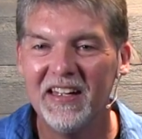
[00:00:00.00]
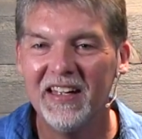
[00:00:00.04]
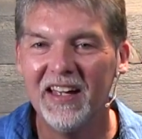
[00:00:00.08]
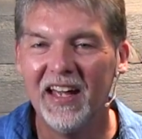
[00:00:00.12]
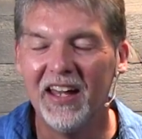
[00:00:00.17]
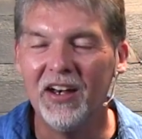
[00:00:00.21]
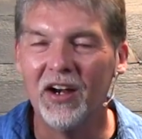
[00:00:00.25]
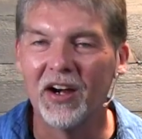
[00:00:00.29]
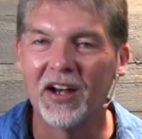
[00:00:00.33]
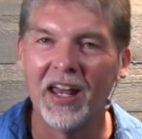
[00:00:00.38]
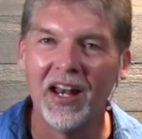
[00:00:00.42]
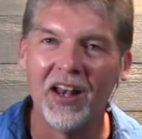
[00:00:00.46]

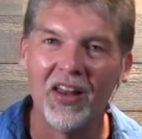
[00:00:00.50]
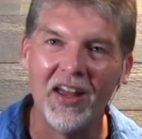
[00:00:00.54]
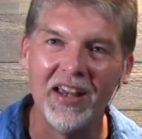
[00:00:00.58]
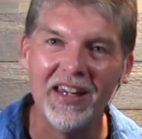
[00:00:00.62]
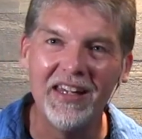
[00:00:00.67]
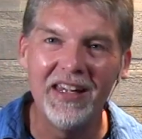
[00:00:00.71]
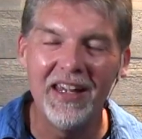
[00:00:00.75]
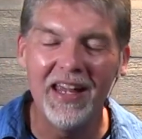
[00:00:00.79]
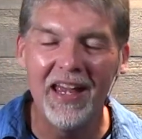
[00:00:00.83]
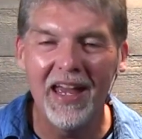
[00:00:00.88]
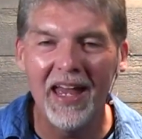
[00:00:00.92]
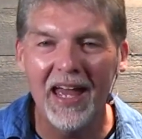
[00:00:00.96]
And they're kind of like,
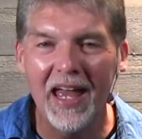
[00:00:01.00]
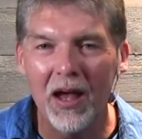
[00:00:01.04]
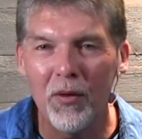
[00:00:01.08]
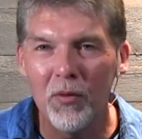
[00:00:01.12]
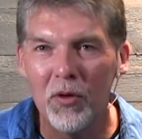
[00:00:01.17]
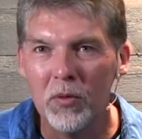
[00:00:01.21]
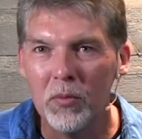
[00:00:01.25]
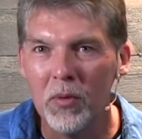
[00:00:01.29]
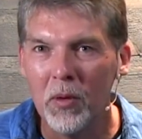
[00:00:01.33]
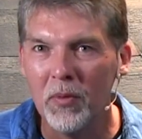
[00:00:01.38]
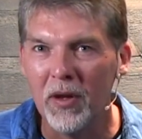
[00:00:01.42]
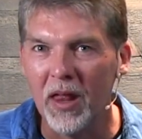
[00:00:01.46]
yeah, we
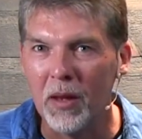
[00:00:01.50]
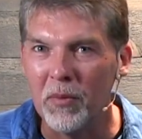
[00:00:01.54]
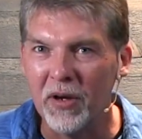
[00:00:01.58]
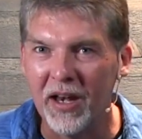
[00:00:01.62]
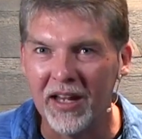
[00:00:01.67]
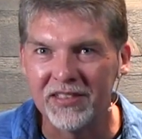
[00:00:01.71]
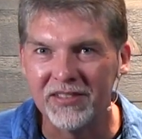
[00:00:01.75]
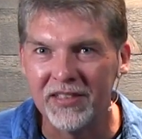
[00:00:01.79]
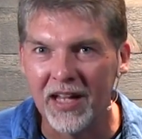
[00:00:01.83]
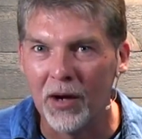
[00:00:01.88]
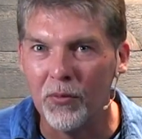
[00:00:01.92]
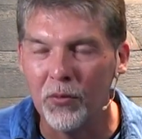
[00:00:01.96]
remember that, but
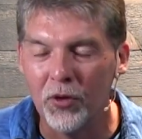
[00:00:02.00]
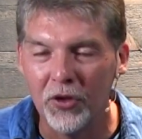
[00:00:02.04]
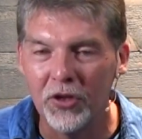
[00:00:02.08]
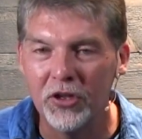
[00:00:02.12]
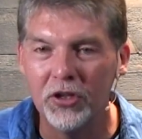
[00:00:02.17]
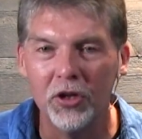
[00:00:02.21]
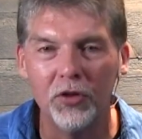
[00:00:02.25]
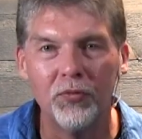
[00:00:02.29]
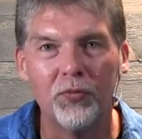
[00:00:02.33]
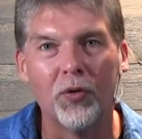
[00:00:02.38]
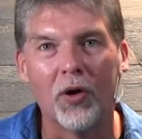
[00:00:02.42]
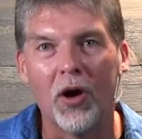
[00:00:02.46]
that's not really
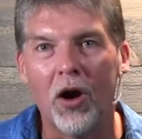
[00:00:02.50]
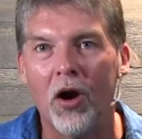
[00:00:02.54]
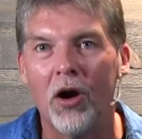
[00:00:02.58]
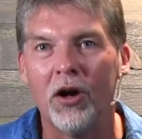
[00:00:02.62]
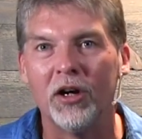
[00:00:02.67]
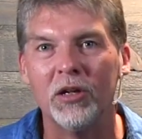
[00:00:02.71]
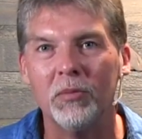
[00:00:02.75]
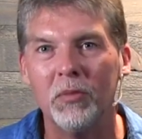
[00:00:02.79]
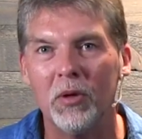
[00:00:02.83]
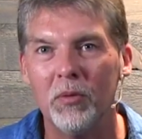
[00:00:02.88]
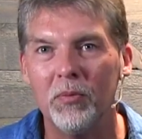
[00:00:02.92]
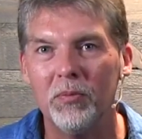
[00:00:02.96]
good for our
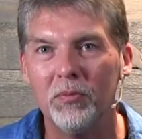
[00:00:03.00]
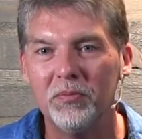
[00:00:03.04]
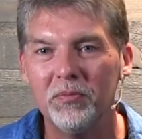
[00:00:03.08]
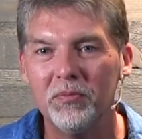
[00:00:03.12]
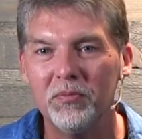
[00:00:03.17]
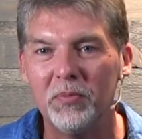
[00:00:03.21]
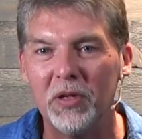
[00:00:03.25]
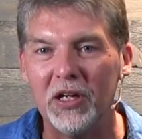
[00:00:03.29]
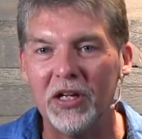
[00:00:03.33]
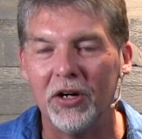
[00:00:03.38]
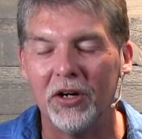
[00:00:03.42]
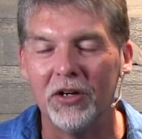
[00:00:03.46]
argument,
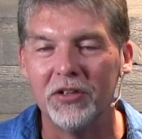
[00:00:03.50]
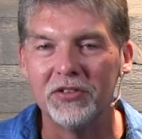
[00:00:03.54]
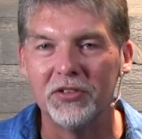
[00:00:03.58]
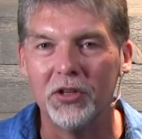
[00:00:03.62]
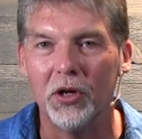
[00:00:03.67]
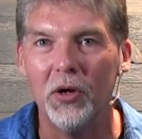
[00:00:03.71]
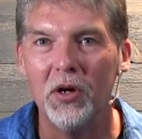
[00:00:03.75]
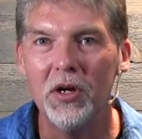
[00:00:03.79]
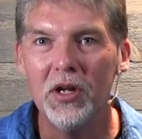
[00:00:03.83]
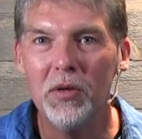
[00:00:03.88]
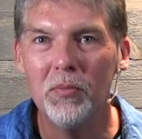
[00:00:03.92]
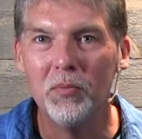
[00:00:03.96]
Peter.
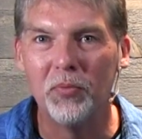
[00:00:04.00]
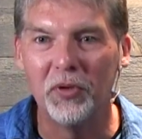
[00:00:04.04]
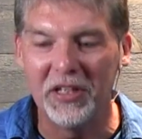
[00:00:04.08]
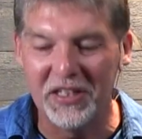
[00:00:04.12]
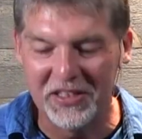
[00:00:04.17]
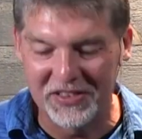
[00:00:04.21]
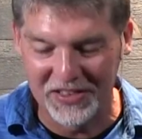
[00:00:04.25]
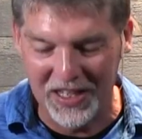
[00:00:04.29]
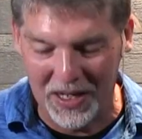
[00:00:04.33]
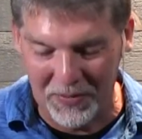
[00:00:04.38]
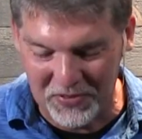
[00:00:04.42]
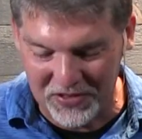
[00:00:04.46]
So
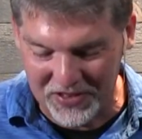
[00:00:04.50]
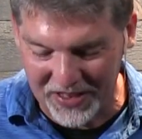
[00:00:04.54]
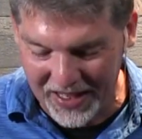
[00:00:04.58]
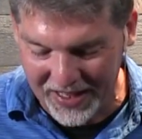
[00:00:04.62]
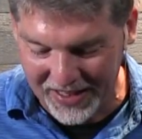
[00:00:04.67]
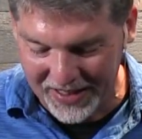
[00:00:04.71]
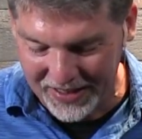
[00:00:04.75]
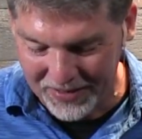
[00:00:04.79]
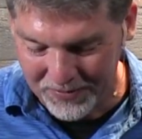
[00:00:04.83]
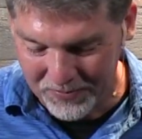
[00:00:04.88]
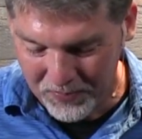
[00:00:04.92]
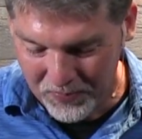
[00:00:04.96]
please stop
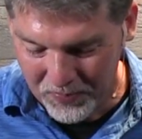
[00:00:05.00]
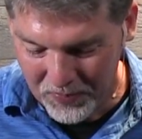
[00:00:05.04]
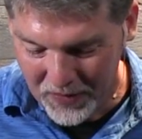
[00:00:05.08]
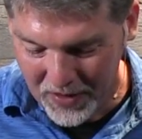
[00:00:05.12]
saying it.